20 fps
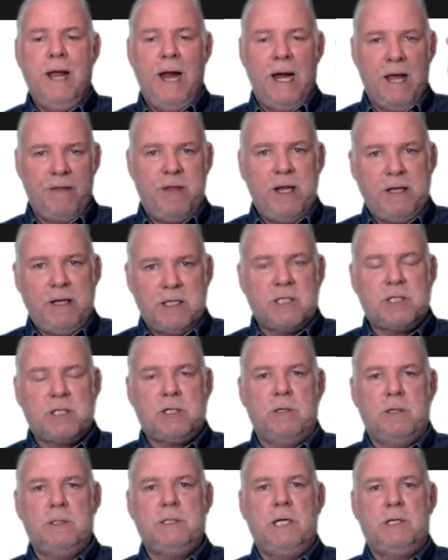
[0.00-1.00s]
And I think this
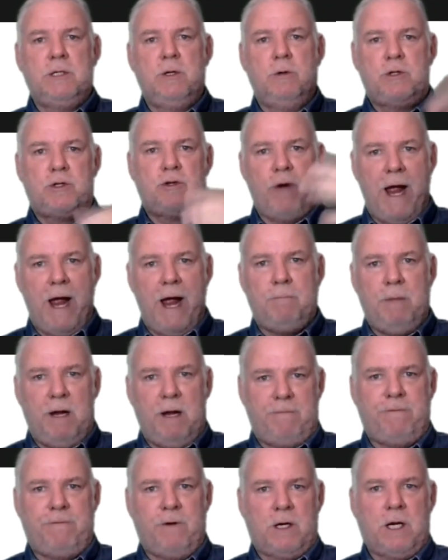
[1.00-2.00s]
turns into a track
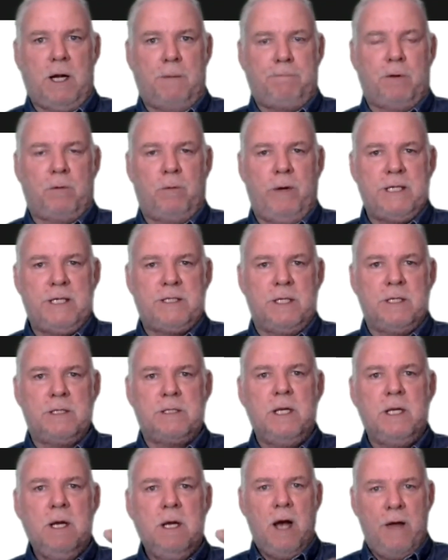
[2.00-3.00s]
meet for a couple of
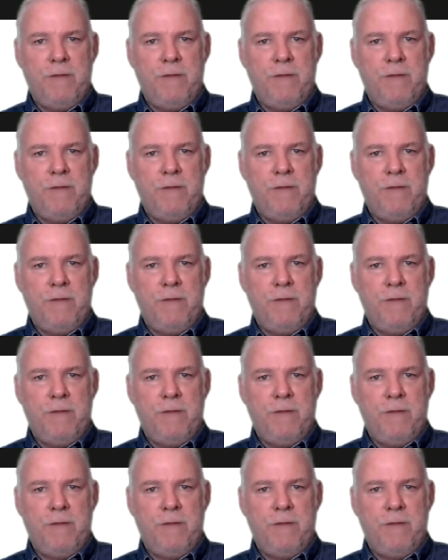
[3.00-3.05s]
reasons.